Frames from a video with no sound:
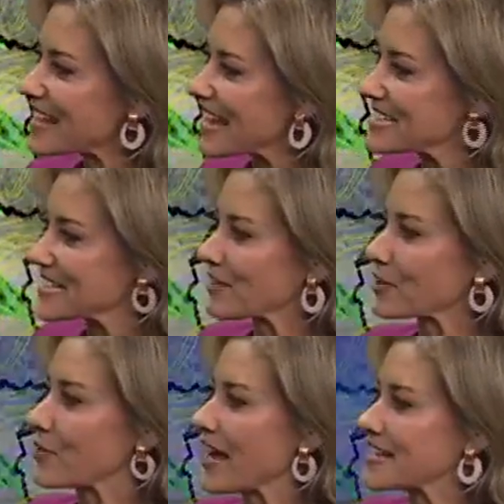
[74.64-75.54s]
As that
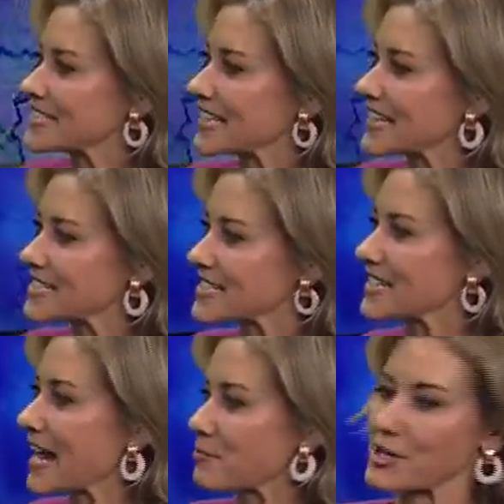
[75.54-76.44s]
low heads east and
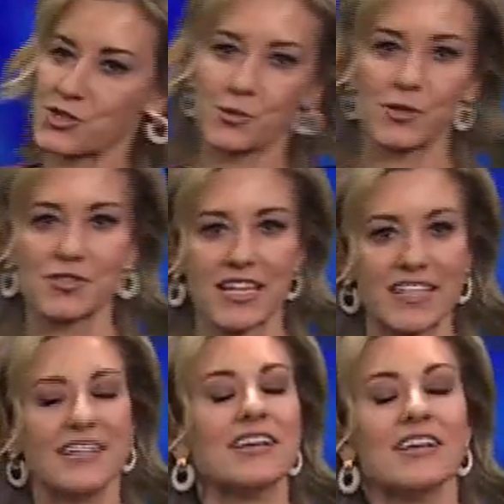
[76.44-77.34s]
high pressure builds
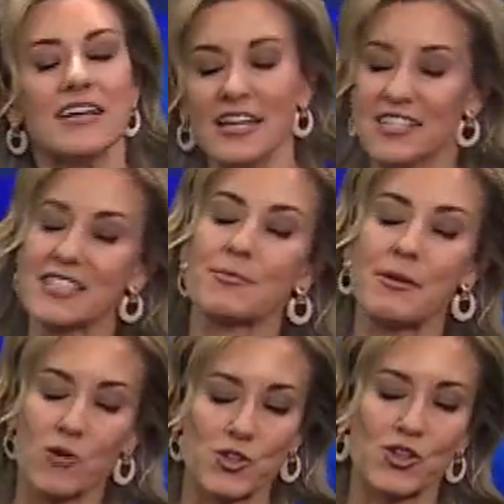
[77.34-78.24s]
in, it does
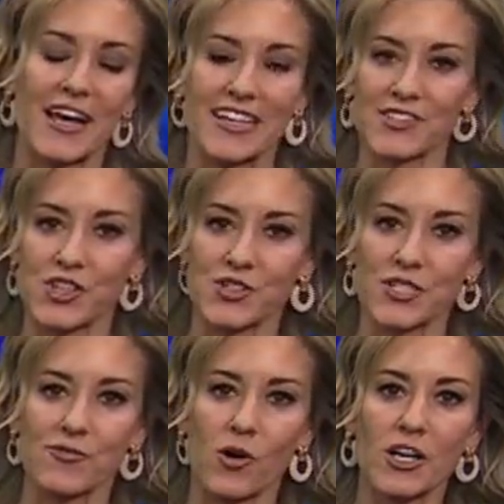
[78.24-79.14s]
mean more dry
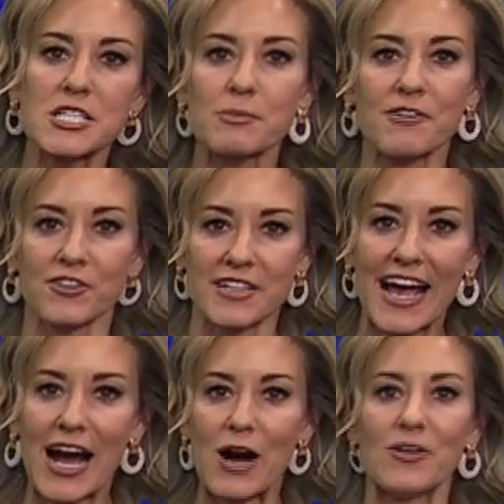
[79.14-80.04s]
conditions for us. But for
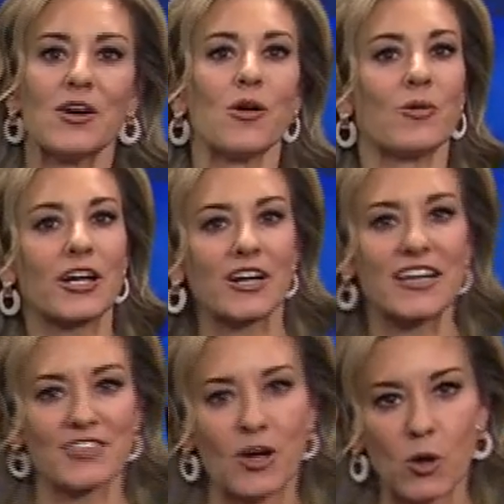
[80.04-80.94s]
now, we are
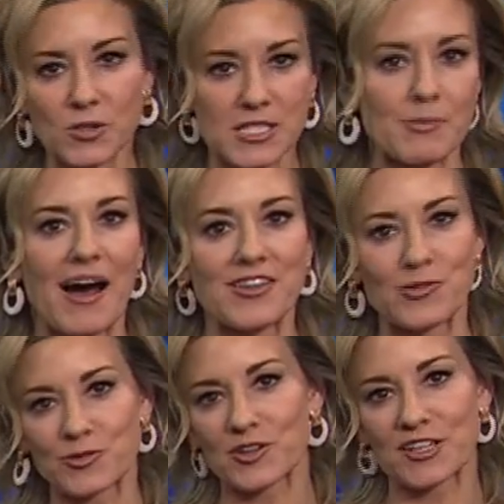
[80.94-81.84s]
in the cold spot.
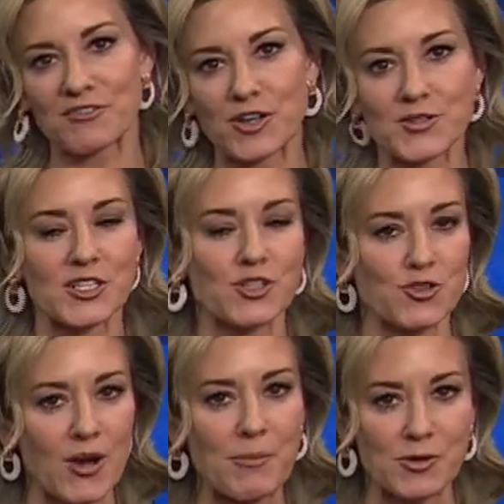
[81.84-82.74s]
Northerly flow is going to
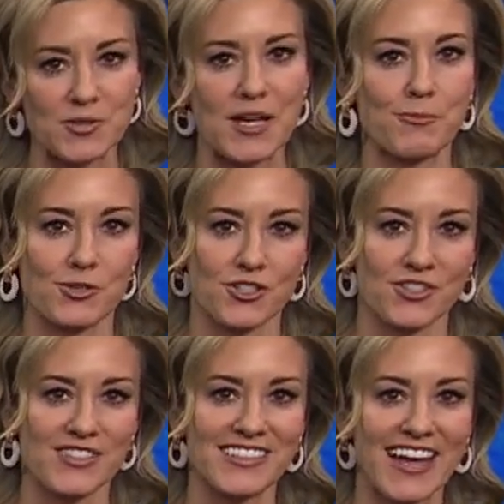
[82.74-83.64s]
drop those
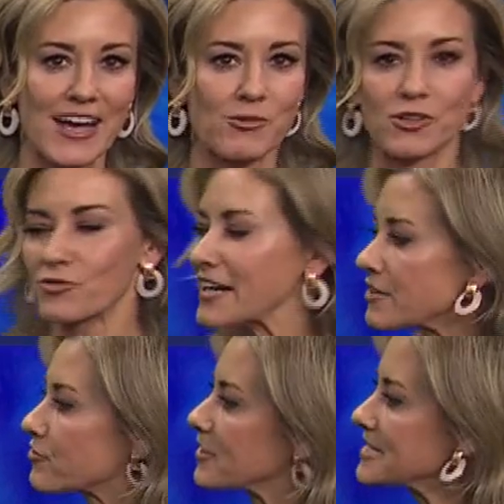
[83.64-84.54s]
temperatures tonight. We're right at
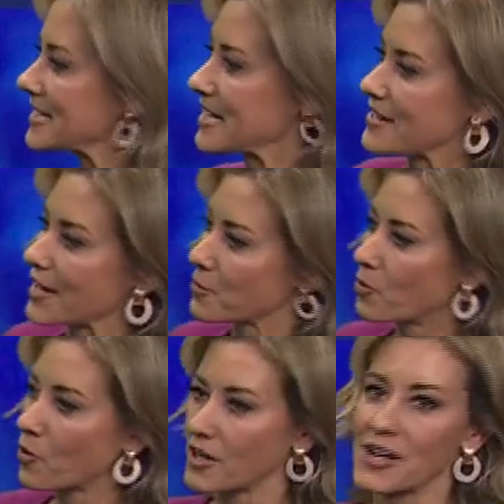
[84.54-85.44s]
freezing at the
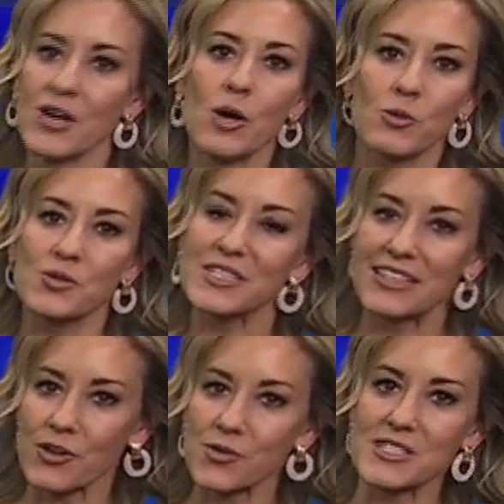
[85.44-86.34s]
airport. We'll see
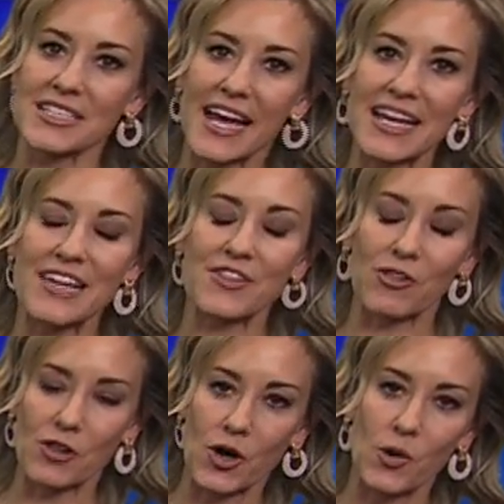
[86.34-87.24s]
lows tonight in the
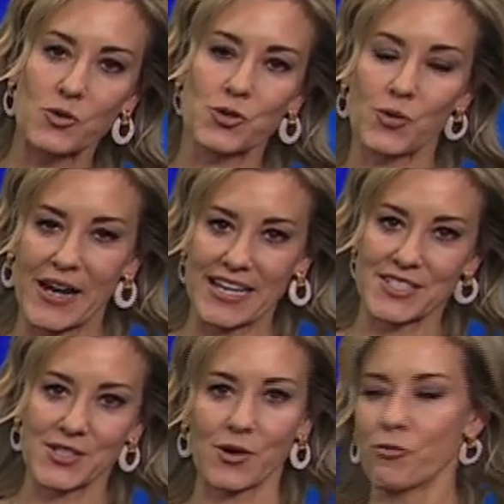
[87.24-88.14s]
low 20s.
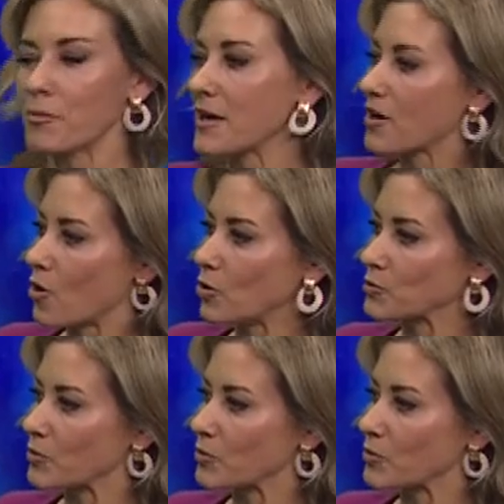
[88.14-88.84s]
So it will be a cold